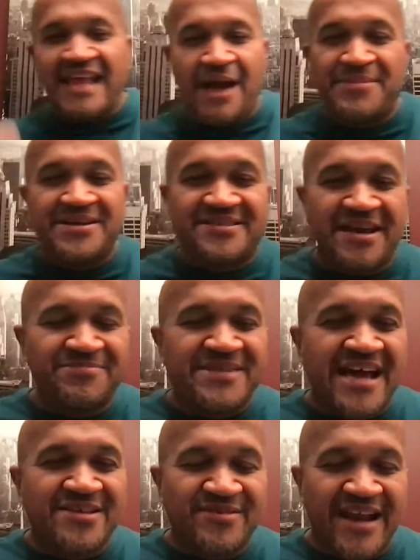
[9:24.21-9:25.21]
I mean,
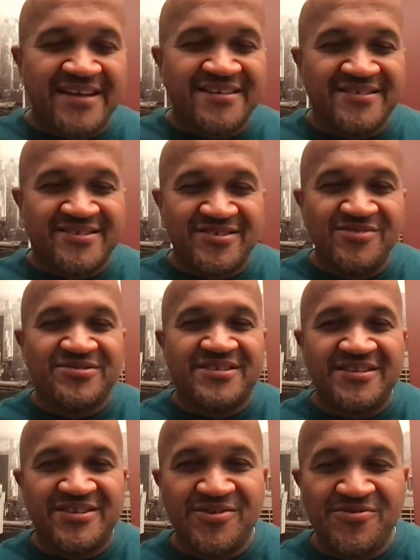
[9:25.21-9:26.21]
sometimes what I used to
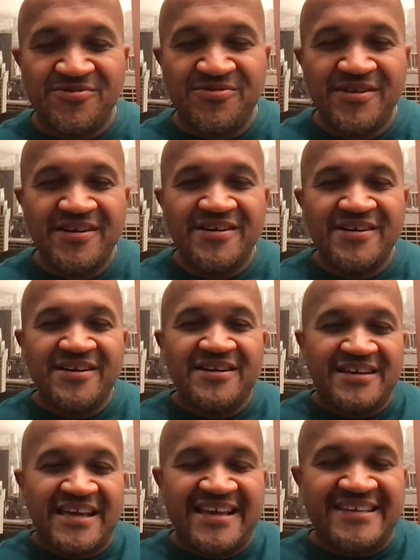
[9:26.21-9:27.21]
do
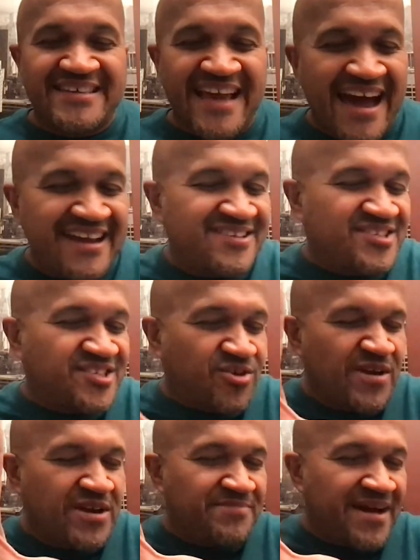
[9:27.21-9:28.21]
is kind of
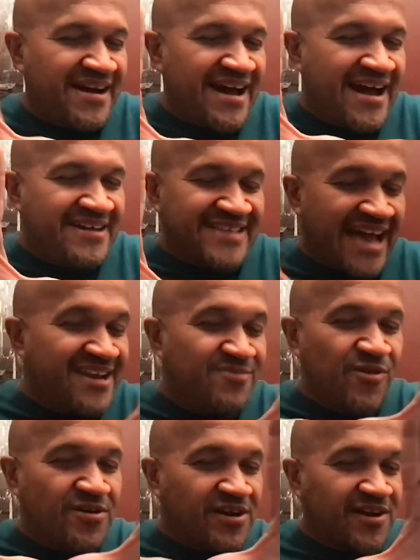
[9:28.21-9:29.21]
squint my eyes. I didn't
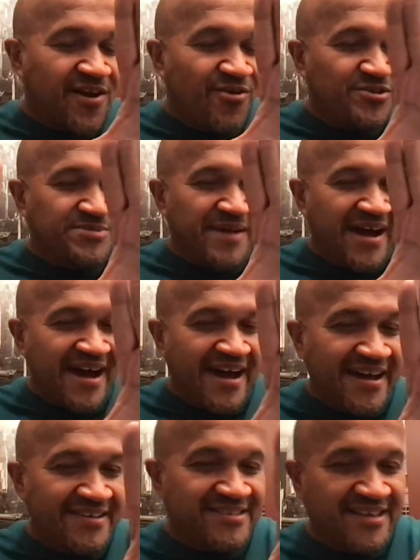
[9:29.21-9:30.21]
want to close my
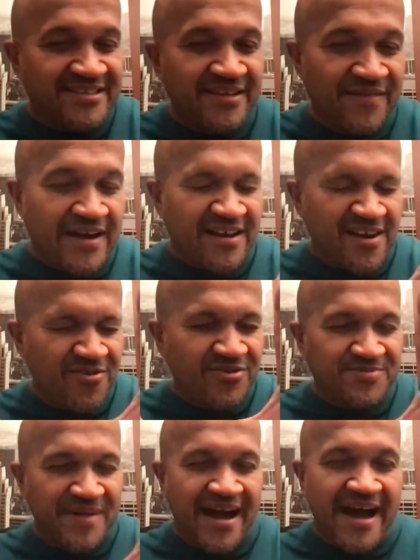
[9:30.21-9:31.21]
eyes because if I
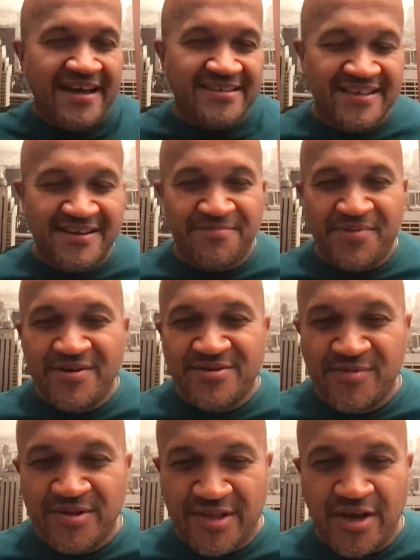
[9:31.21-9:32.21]
close my eyes, then the person
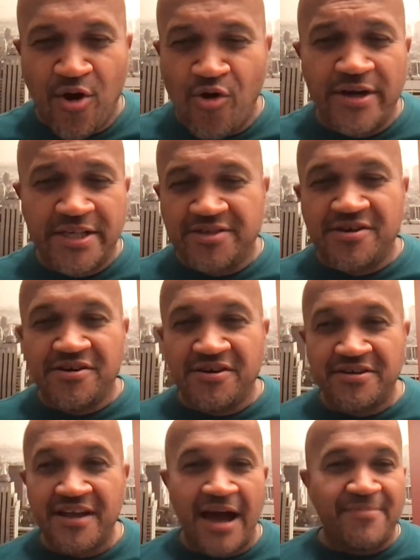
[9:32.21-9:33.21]
would say, "Oh, it's
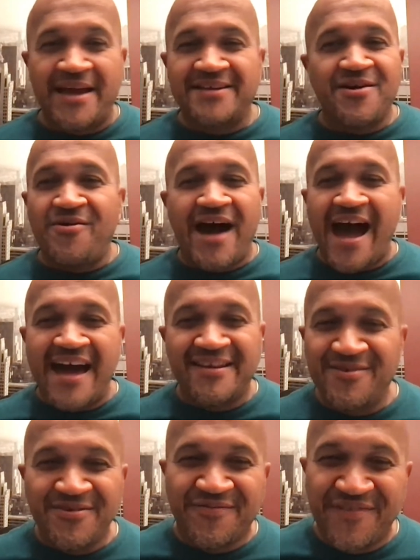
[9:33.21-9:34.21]
good." I'm like, "No, I
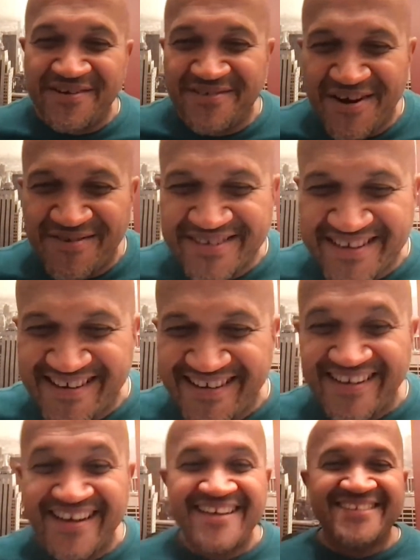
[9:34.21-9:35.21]
know the field goal was
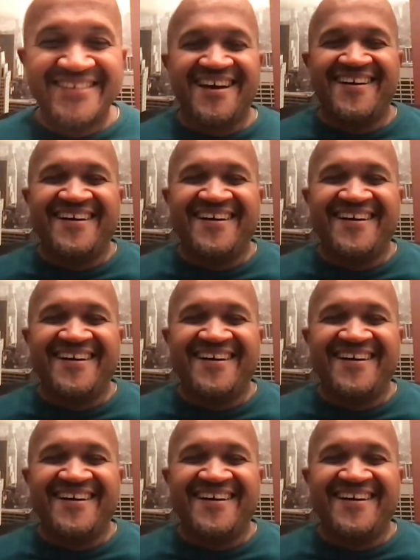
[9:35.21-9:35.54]
good." So,